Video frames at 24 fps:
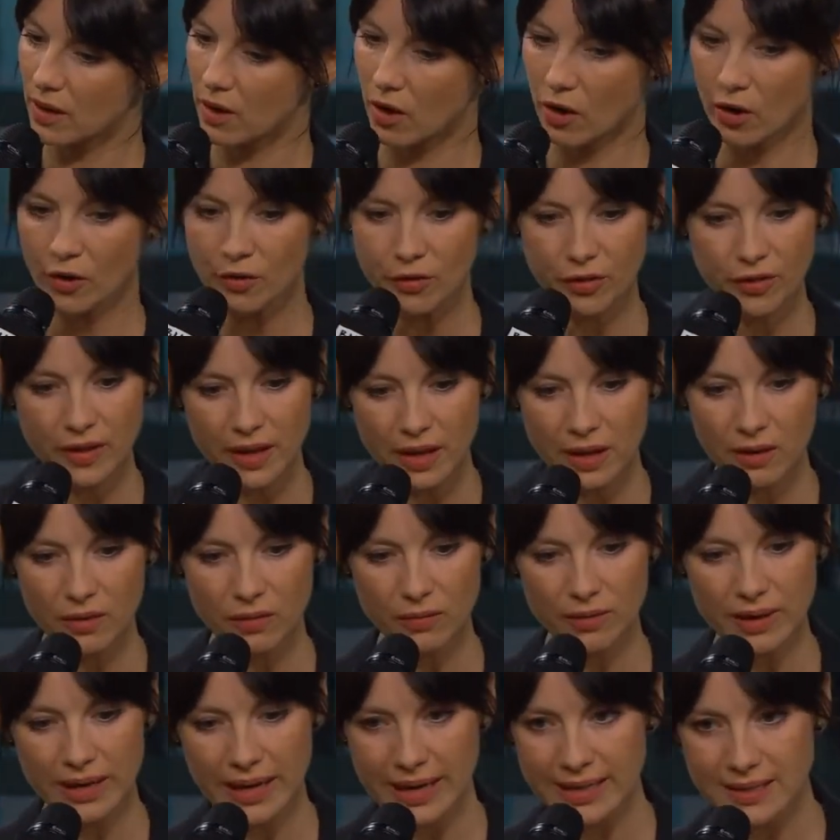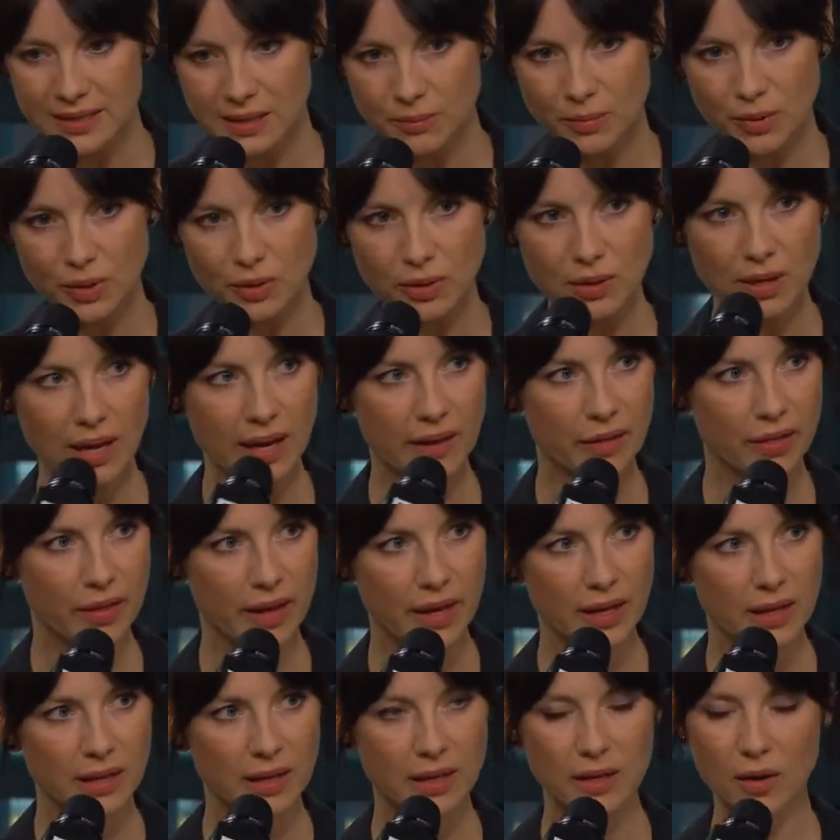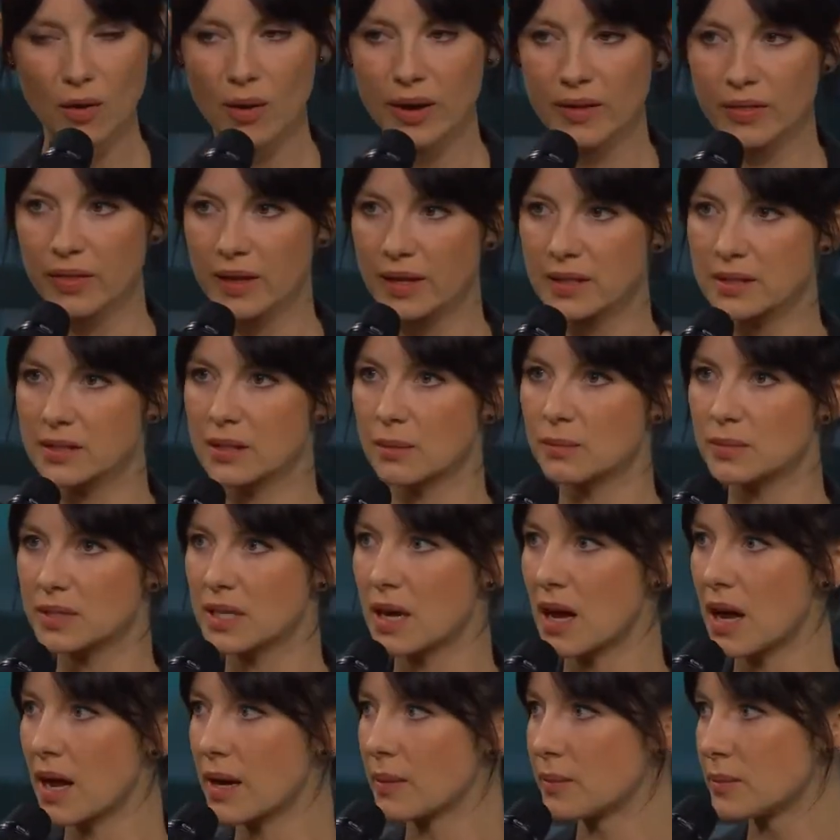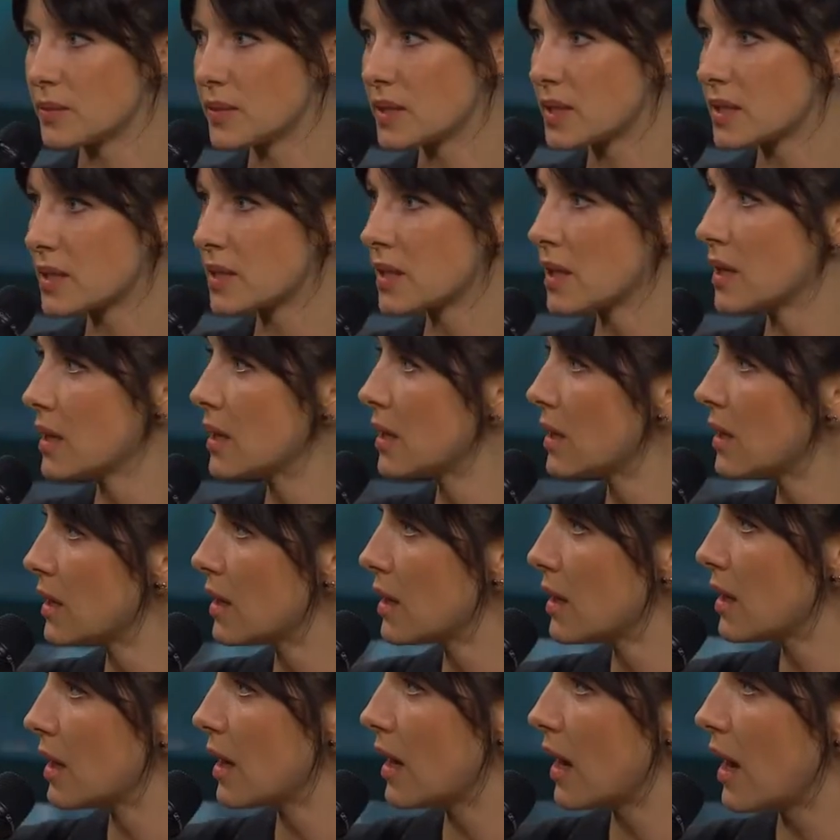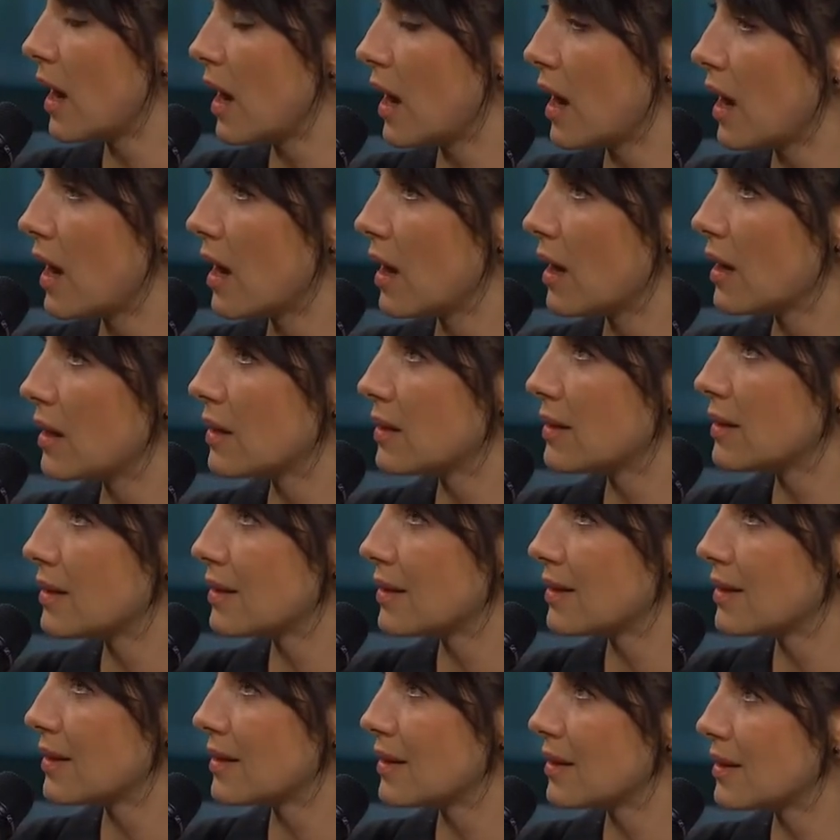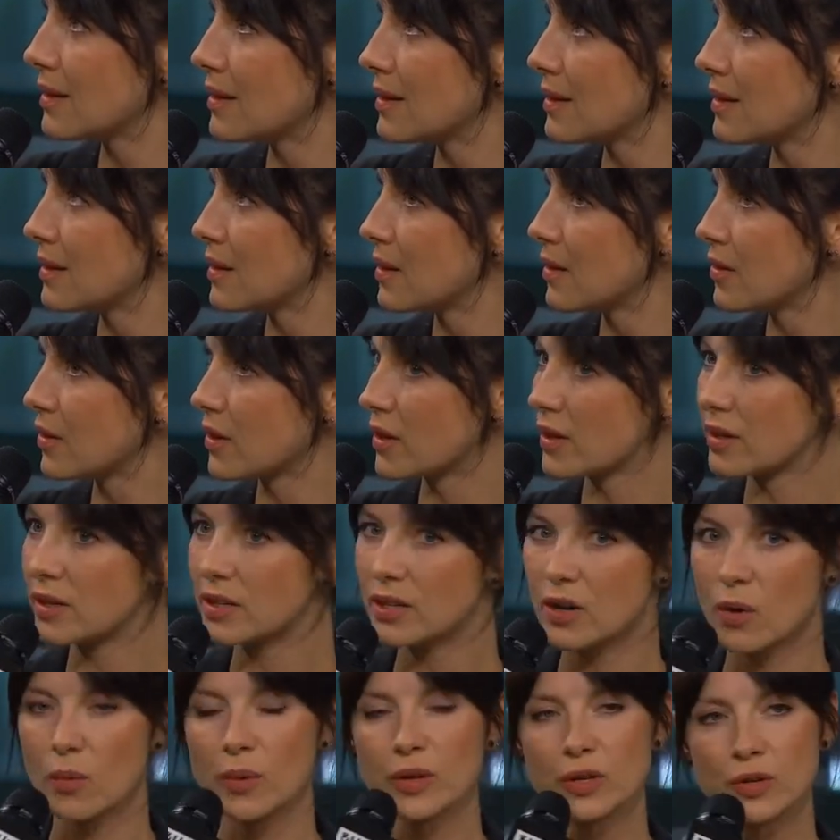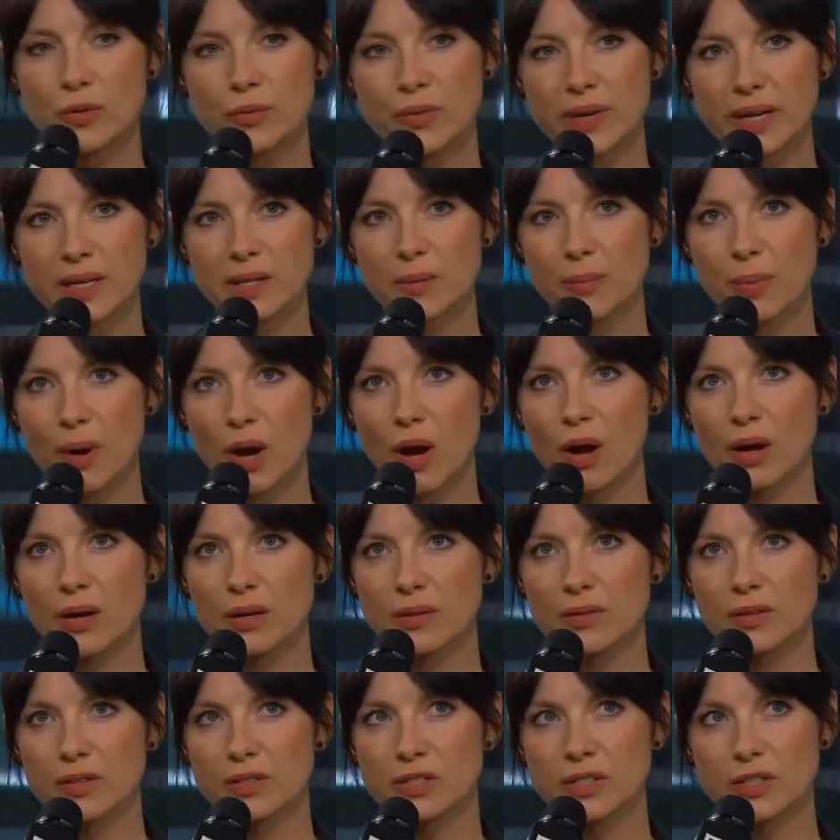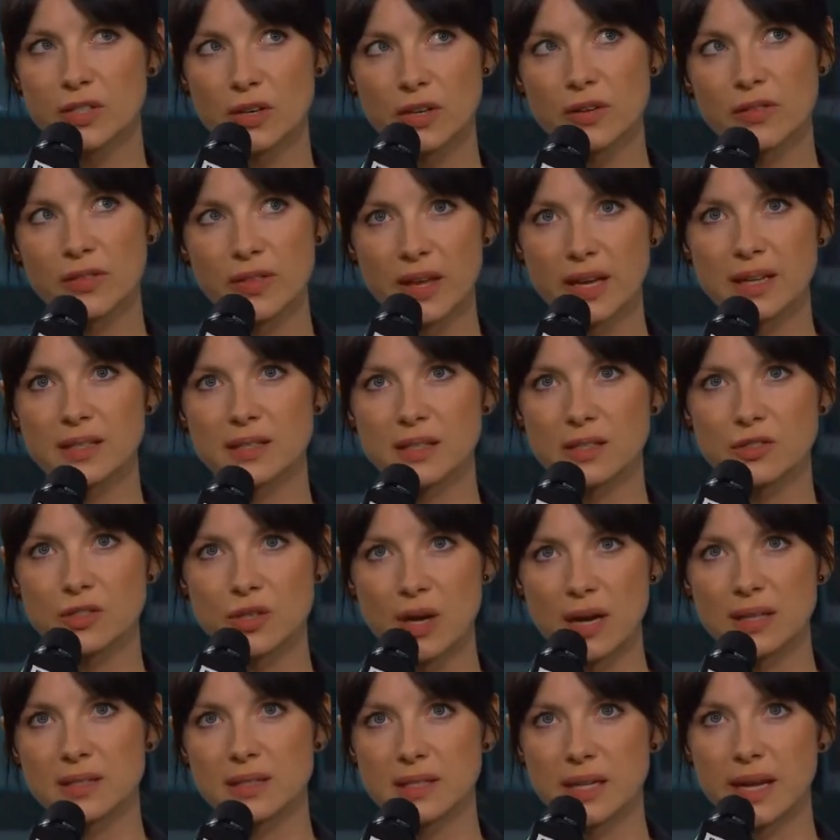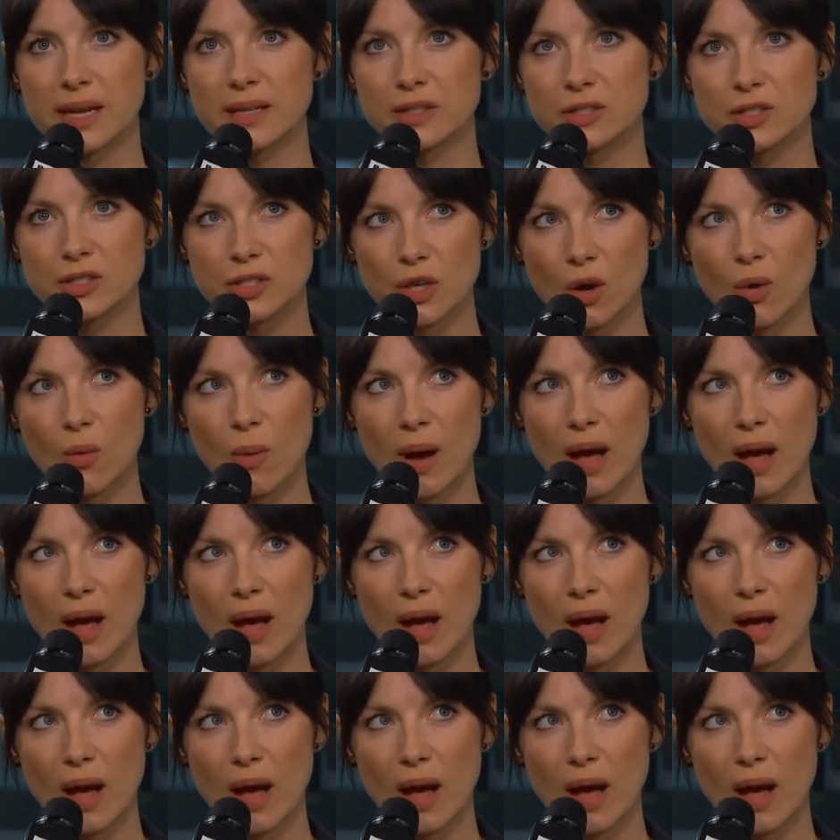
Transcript: earthy or relatable. I think you know. I think sometimes. Uh, there, you know, when you read a book, there's certain things that translate so